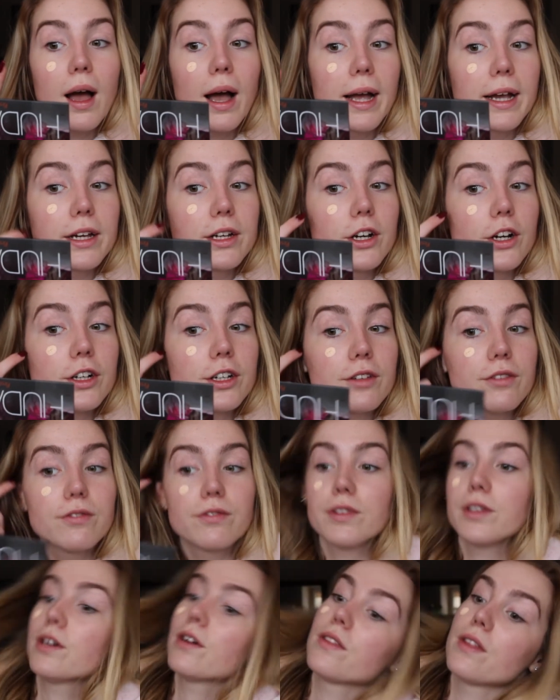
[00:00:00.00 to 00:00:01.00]
I could already
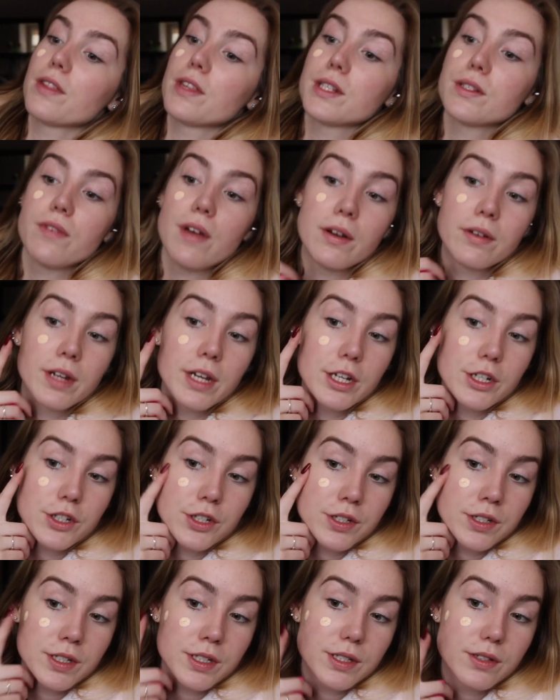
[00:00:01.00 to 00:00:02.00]
feel that this
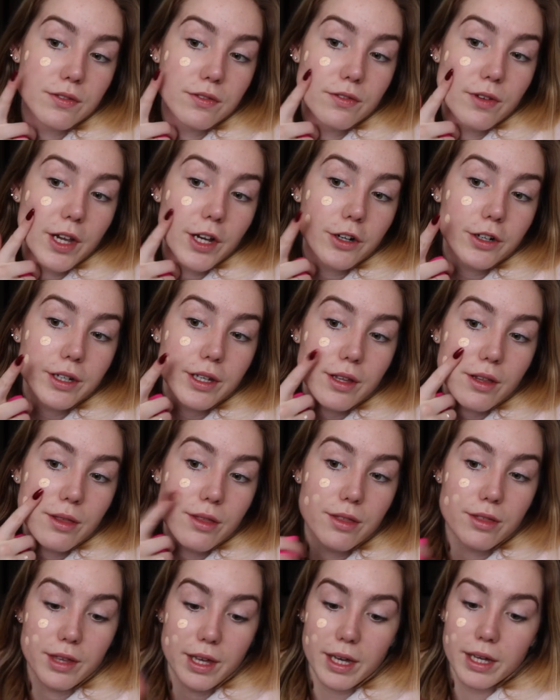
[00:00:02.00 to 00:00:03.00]
foundation is very
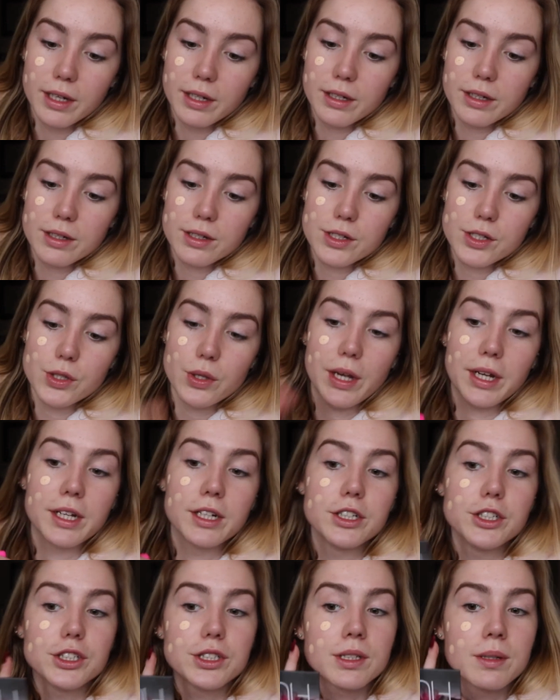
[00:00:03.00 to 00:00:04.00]
thick, so I
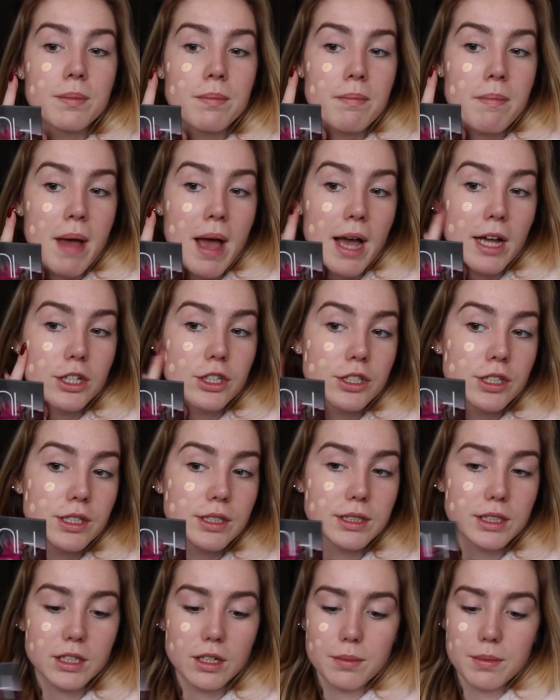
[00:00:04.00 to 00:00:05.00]
could just imagine
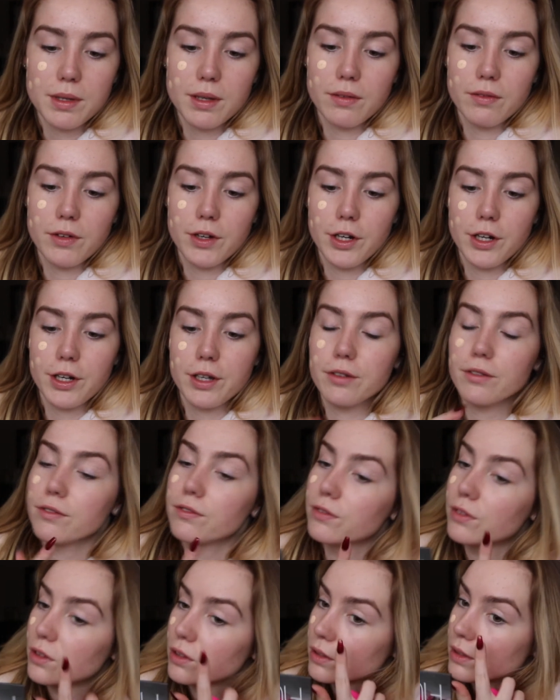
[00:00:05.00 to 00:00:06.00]
it's going to be a very
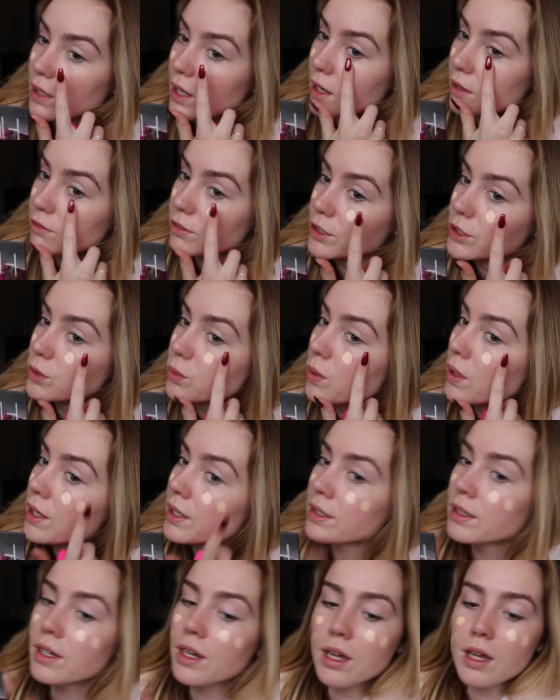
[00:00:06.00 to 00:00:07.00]
full coverage
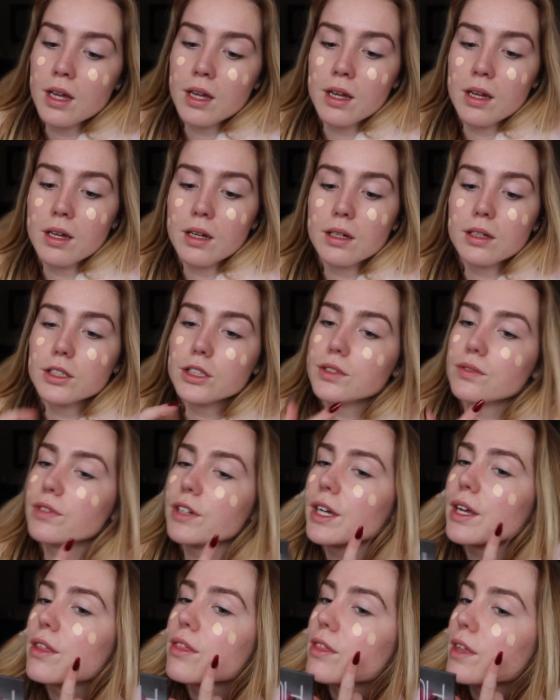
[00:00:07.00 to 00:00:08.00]
one. It's
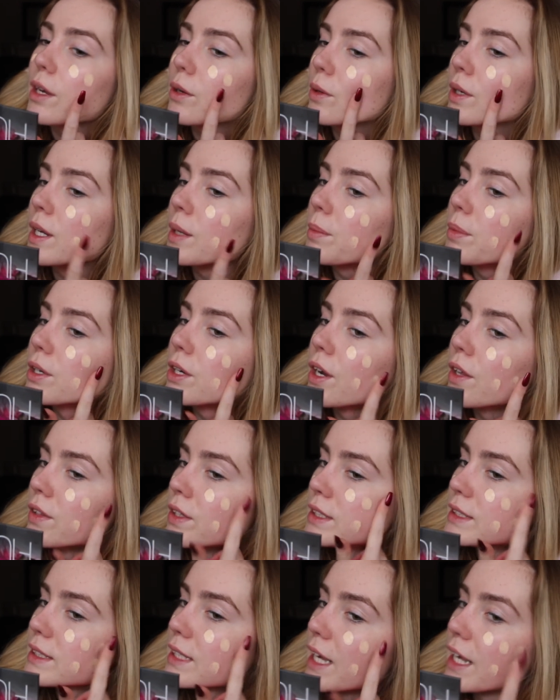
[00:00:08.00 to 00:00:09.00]
very thick when I put it on
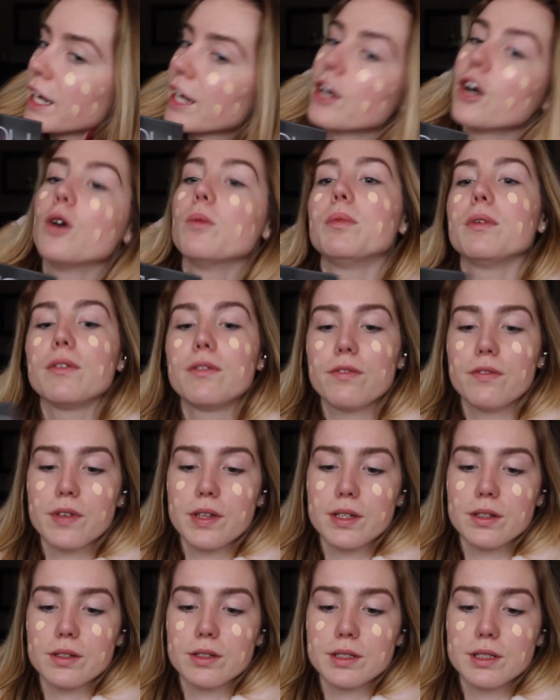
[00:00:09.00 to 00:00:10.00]
the skin. I hope it
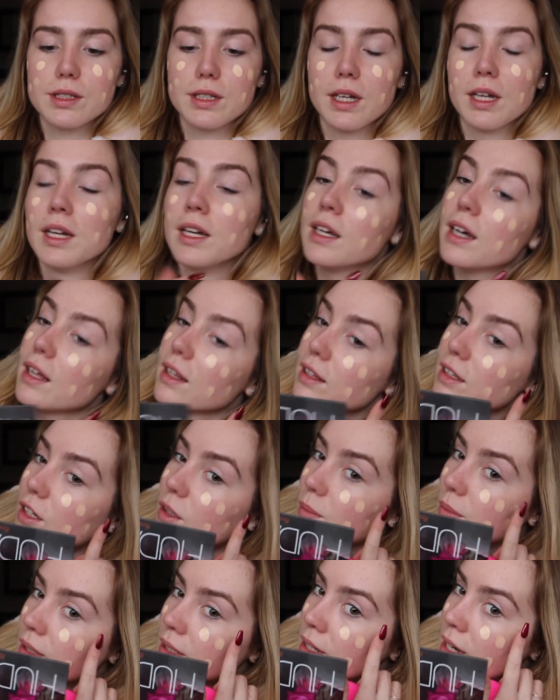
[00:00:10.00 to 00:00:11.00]
feels a
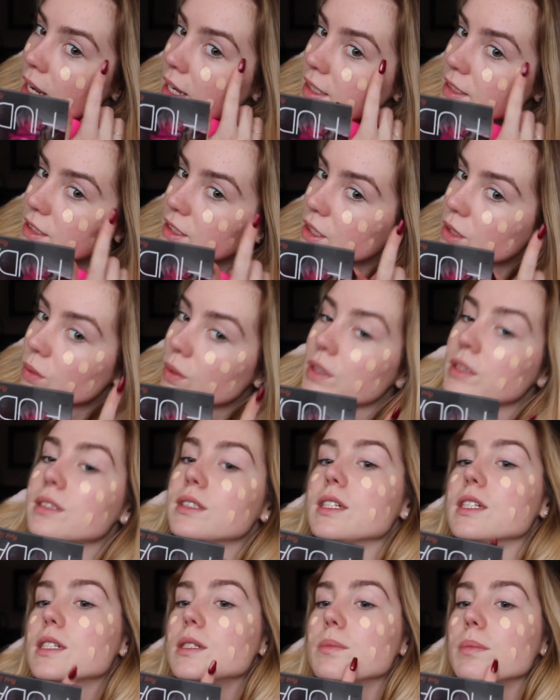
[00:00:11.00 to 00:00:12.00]
little bit nicer
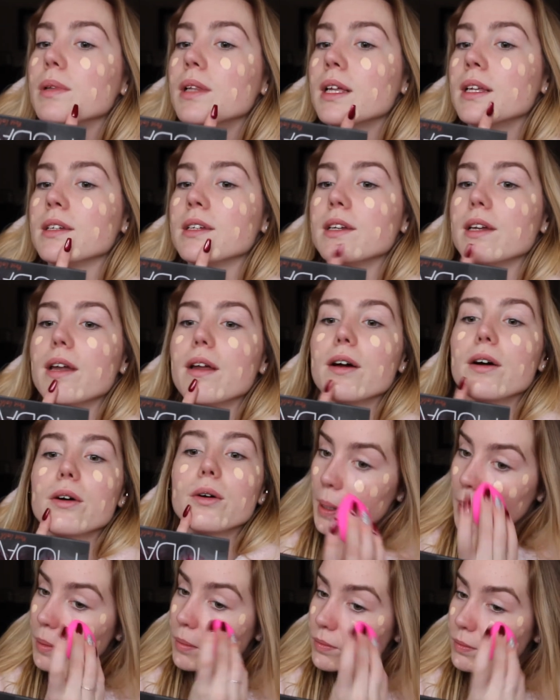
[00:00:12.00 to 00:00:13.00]
once it's blended out.